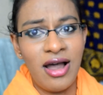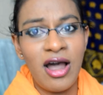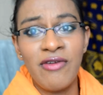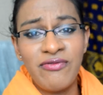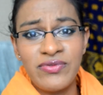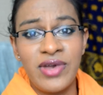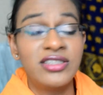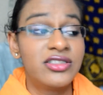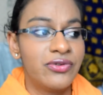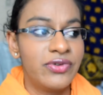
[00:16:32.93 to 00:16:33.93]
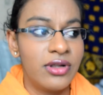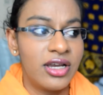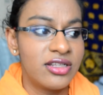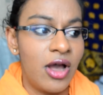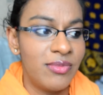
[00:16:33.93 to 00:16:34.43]
I still feel
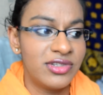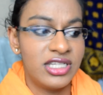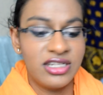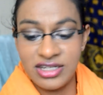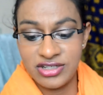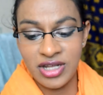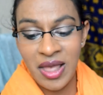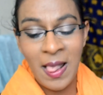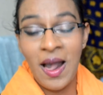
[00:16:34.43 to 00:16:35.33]
like I'm a teenager.